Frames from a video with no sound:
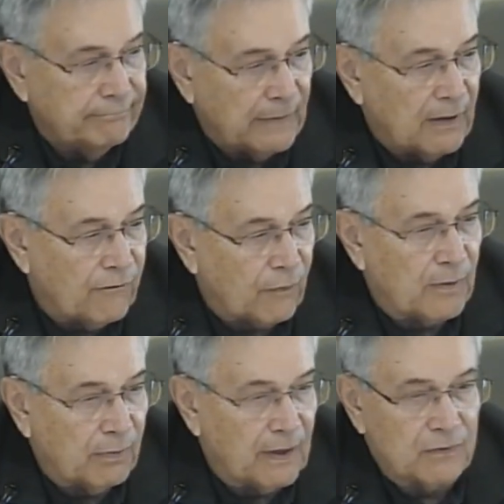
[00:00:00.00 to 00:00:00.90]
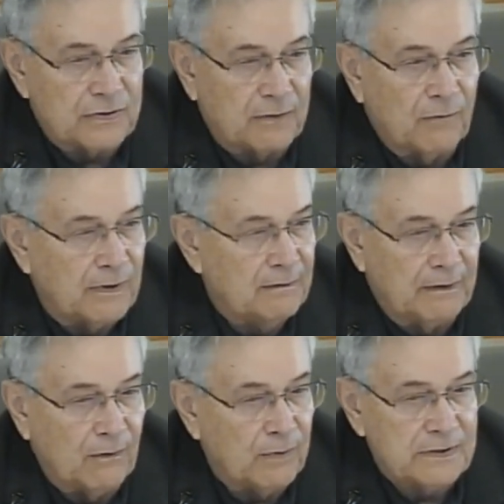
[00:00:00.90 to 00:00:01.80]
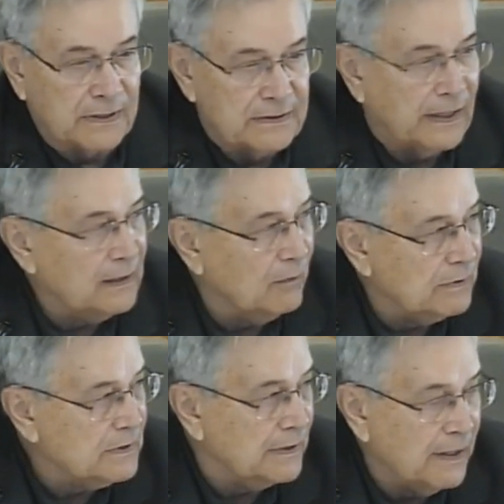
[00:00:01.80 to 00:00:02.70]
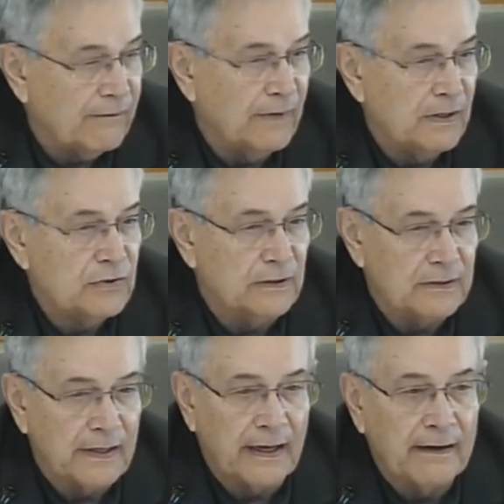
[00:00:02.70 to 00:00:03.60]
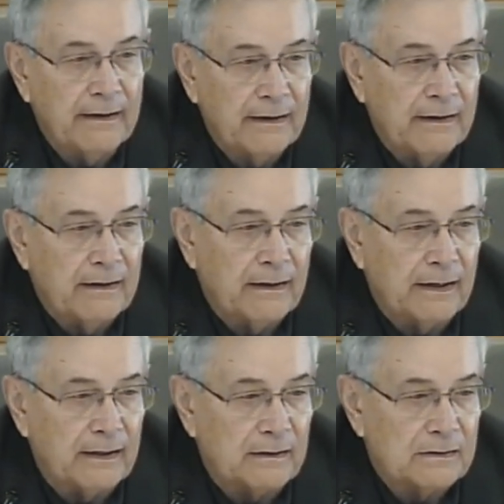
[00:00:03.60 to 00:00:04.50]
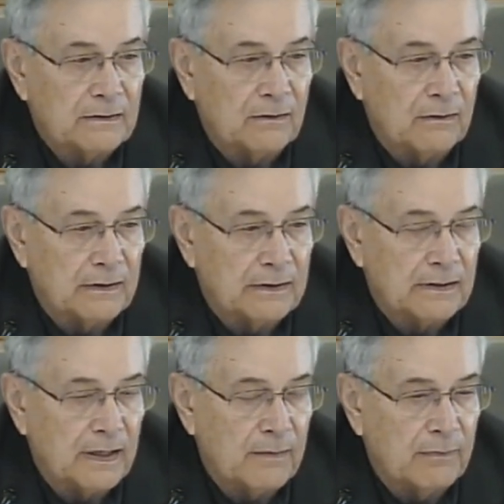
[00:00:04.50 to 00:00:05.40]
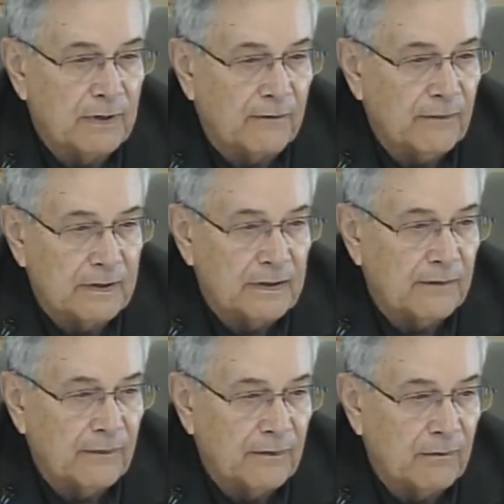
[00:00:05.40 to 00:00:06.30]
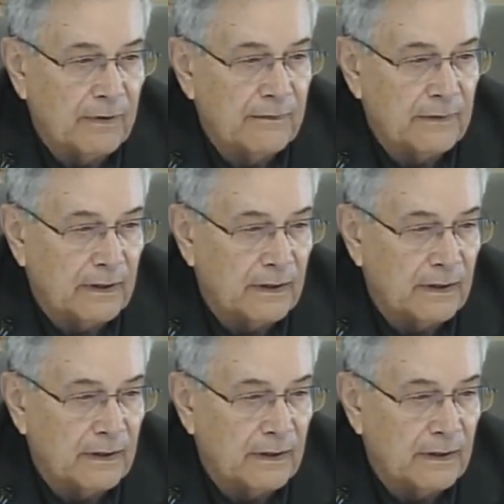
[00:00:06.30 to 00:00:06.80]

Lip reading: affordable housing. What's the definition of that? And so it's getting tougher and tougher with